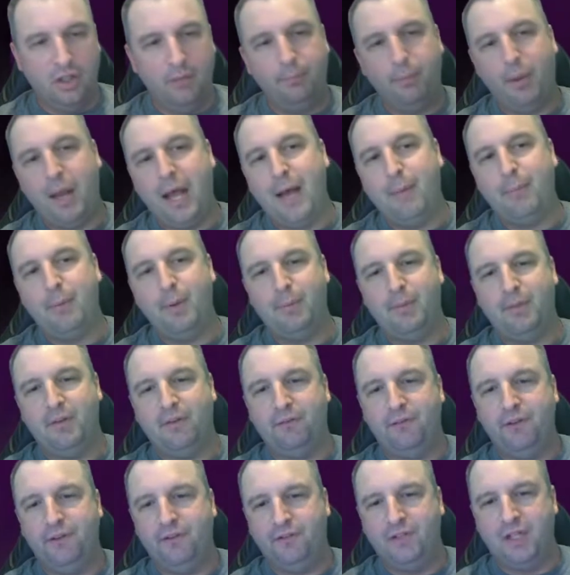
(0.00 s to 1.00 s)
pop up to
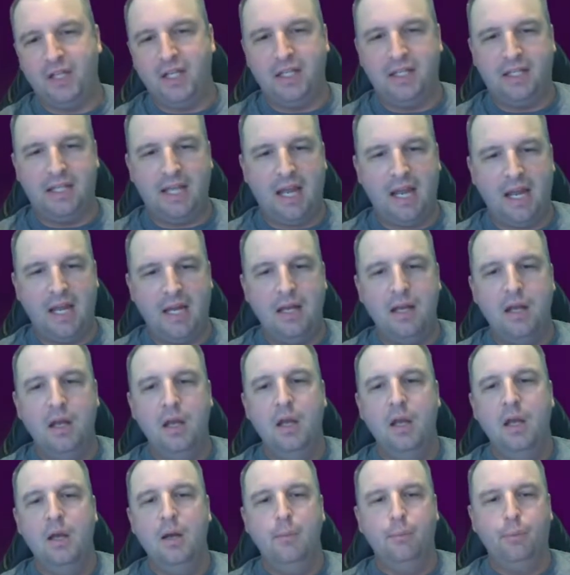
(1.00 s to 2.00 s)
15K
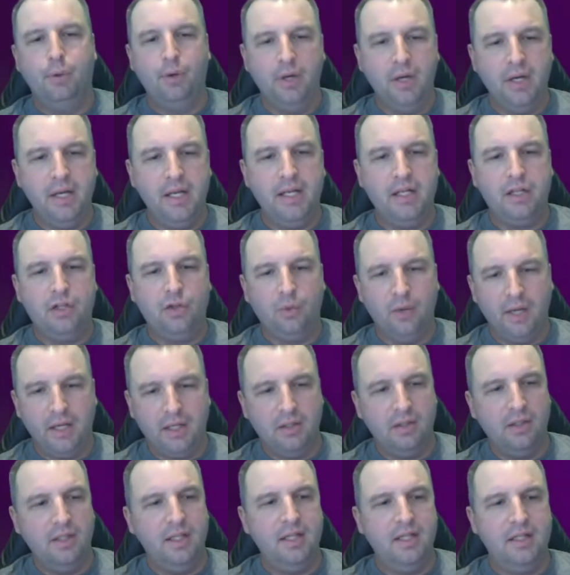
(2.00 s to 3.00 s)
pretty
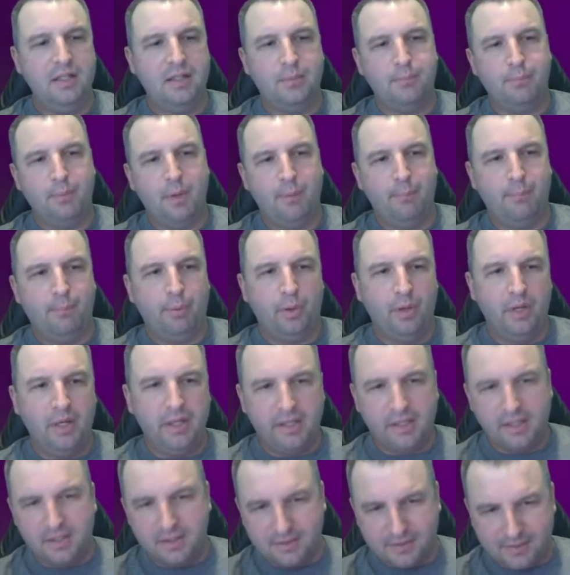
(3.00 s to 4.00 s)
quickly. It's been pretty
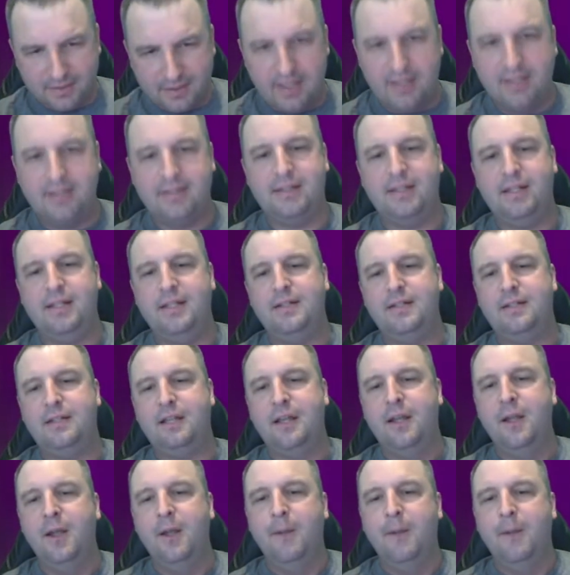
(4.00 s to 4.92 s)
consistent.